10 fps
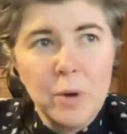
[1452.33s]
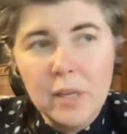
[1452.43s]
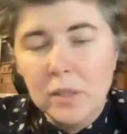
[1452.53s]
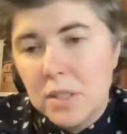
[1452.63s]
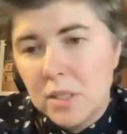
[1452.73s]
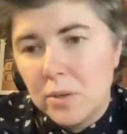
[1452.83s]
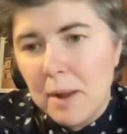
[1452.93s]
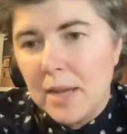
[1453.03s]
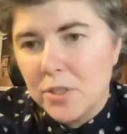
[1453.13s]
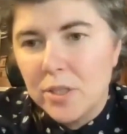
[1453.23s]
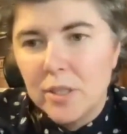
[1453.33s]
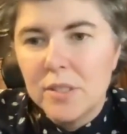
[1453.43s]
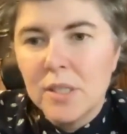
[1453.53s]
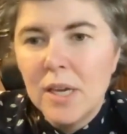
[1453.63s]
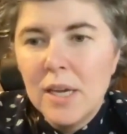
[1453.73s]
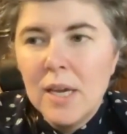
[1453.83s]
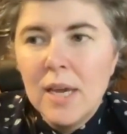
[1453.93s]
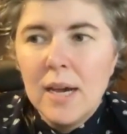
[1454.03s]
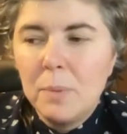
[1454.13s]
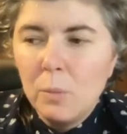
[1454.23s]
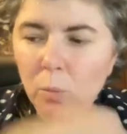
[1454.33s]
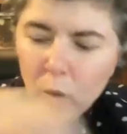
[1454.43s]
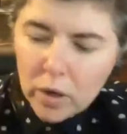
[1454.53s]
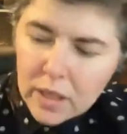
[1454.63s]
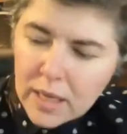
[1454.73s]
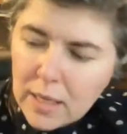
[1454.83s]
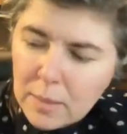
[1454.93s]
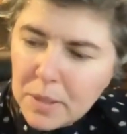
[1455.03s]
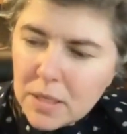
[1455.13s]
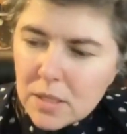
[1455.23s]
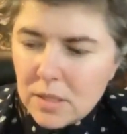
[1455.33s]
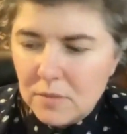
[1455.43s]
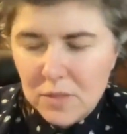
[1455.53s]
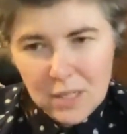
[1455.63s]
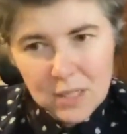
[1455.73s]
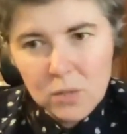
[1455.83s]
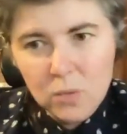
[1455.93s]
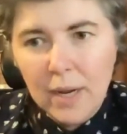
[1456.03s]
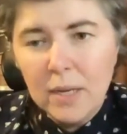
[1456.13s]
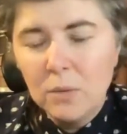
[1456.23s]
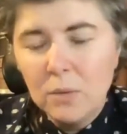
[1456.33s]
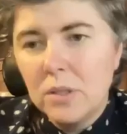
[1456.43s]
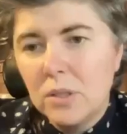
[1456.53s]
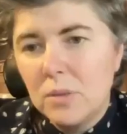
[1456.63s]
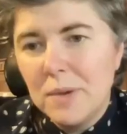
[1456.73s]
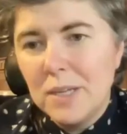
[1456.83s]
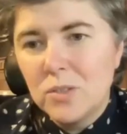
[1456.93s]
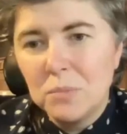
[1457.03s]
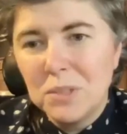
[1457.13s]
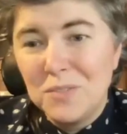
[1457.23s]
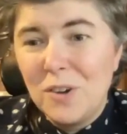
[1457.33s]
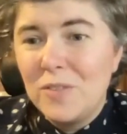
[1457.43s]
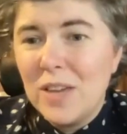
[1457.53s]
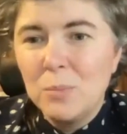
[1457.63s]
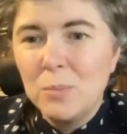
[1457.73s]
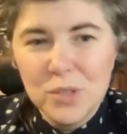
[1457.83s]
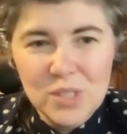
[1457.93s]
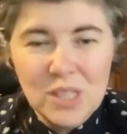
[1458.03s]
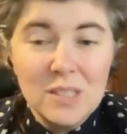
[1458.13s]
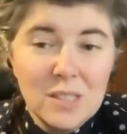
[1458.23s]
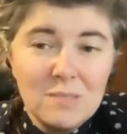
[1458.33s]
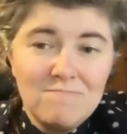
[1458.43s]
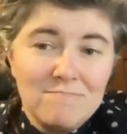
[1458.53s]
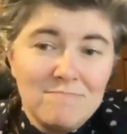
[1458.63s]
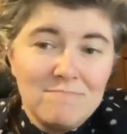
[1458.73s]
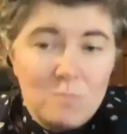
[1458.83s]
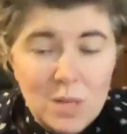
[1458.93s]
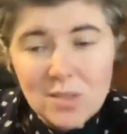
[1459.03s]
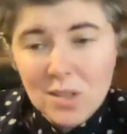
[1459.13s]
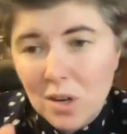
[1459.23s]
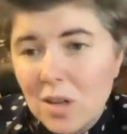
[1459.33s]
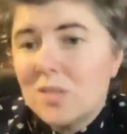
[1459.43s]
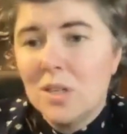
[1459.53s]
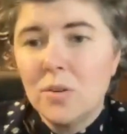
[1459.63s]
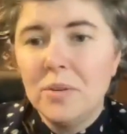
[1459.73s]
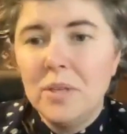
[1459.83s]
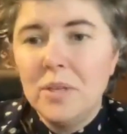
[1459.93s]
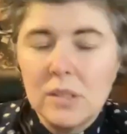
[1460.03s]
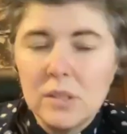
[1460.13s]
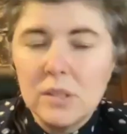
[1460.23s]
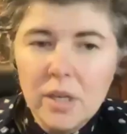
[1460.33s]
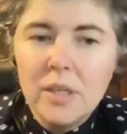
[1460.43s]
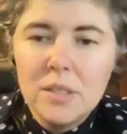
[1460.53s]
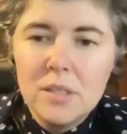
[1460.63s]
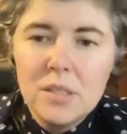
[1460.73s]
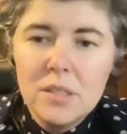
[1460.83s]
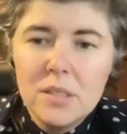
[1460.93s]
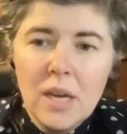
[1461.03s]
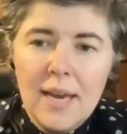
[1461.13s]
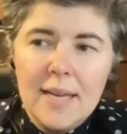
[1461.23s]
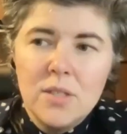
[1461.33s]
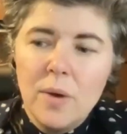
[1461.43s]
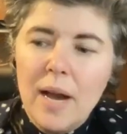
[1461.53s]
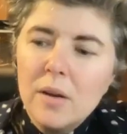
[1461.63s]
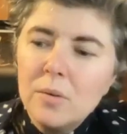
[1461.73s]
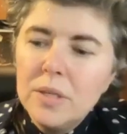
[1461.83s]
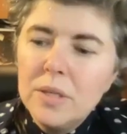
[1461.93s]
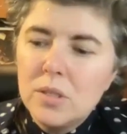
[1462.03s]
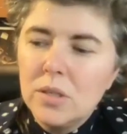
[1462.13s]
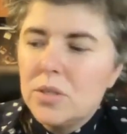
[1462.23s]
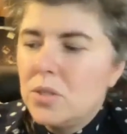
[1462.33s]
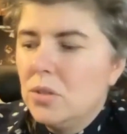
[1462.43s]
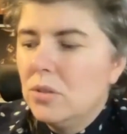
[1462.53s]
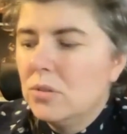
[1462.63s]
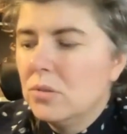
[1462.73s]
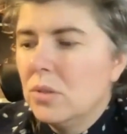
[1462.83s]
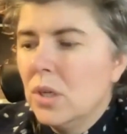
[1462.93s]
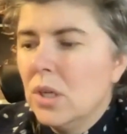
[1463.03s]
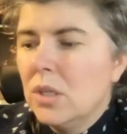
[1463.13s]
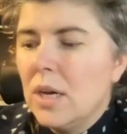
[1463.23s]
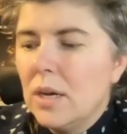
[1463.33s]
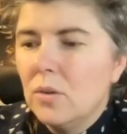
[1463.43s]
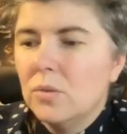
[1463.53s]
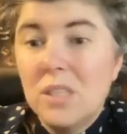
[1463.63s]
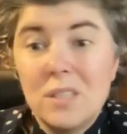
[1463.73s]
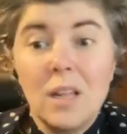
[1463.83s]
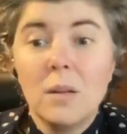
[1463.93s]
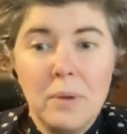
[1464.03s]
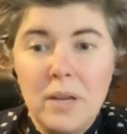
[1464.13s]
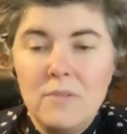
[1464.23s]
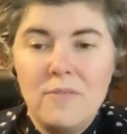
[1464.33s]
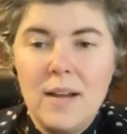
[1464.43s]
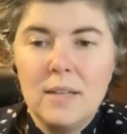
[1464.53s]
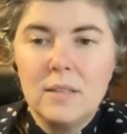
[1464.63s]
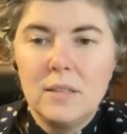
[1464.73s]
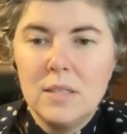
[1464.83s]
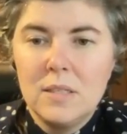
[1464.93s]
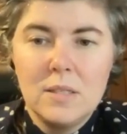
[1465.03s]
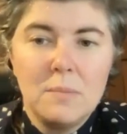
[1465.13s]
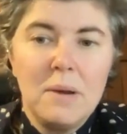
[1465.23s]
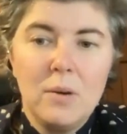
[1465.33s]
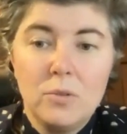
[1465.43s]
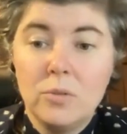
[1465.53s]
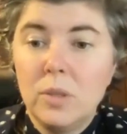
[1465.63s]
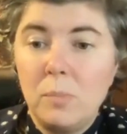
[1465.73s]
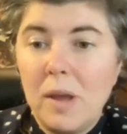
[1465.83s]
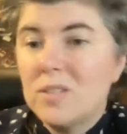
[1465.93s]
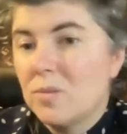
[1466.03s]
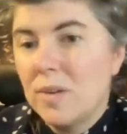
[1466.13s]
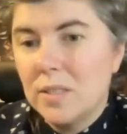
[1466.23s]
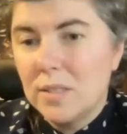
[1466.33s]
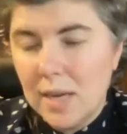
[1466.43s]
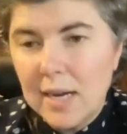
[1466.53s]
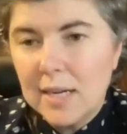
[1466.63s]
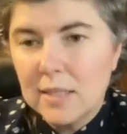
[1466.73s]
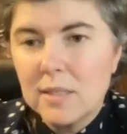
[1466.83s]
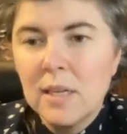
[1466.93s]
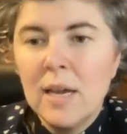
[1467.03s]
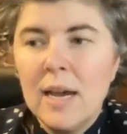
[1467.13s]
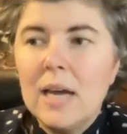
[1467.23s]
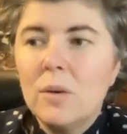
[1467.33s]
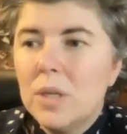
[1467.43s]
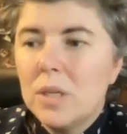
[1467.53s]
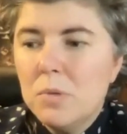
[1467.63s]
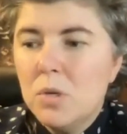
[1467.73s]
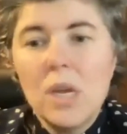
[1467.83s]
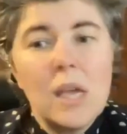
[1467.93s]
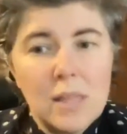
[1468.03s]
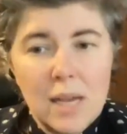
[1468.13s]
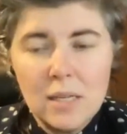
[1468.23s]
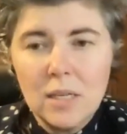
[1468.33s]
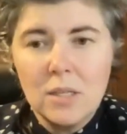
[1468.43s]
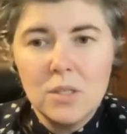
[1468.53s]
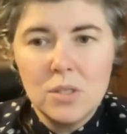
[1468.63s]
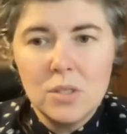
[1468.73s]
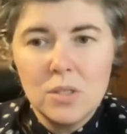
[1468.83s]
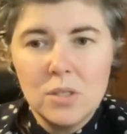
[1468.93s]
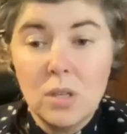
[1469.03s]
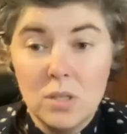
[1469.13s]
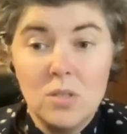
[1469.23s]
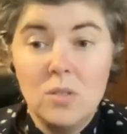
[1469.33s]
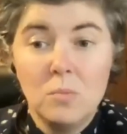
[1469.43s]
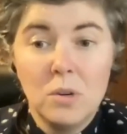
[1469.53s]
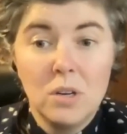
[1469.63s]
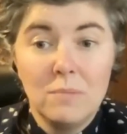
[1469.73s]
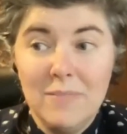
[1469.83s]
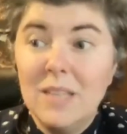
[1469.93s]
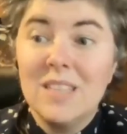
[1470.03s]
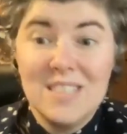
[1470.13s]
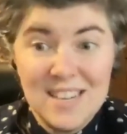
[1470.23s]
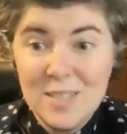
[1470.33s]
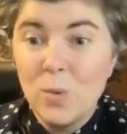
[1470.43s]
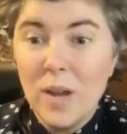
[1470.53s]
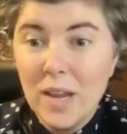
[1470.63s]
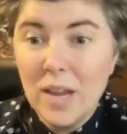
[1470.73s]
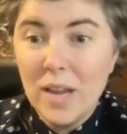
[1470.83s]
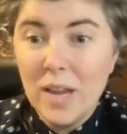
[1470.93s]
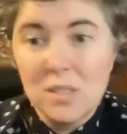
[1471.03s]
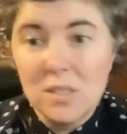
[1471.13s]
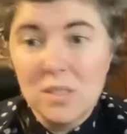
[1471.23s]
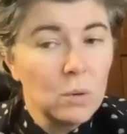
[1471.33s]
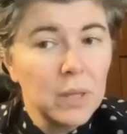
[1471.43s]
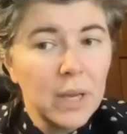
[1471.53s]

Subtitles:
brand, Consider Pastures. But one of the key pieces of this, right, with the humane treatment of animals is it means a cost increase in the goods. And so how do we start to not only celebrate the fact that this is about truly pasture raised eggs, how do we communicate that to the consumer in a concise way? Because they weren't